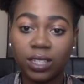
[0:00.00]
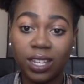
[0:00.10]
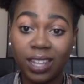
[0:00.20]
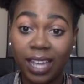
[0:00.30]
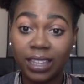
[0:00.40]

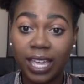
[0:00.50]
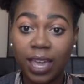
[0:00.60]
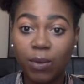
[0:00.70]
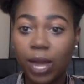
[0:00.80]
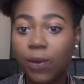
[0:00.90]
like
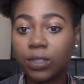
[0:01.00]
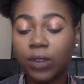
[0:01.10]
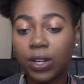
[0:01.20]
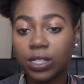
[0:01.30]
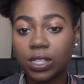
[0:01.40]
that. When I was
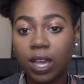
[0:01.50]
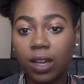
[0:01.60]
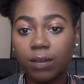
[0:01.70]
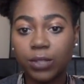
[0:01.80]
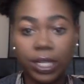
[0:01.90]
first
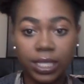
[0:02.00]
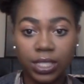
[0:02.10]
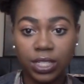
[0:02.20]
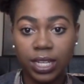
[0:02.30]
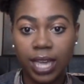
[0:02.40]

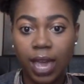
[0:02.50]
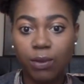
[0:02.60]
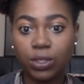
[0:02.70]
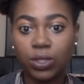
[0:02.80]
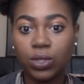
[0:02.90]
transitioning,
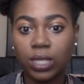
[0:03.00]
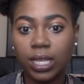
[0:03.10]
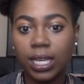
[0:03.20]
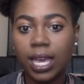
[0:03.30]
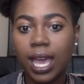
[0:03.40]

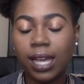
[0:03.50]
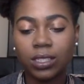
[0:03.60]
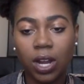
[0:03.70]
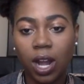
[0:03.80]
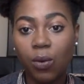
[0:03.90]
I
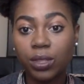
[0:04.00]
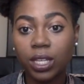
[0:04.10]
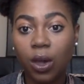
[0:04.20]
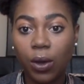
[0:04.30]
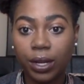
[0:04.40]
started out with the
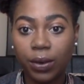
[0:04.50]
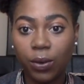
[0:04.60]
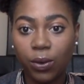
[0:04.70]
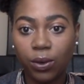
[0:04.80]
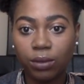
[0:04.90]
coconut
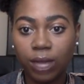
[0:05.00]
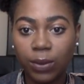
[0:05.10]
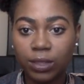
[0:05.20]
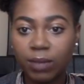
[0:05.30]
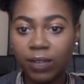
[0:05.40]
oil. That
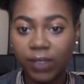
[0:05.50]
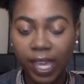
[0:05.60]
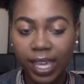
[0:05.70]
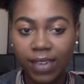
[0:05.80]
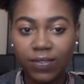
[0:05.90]
was my
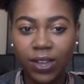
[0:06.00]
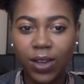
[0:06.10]
fave.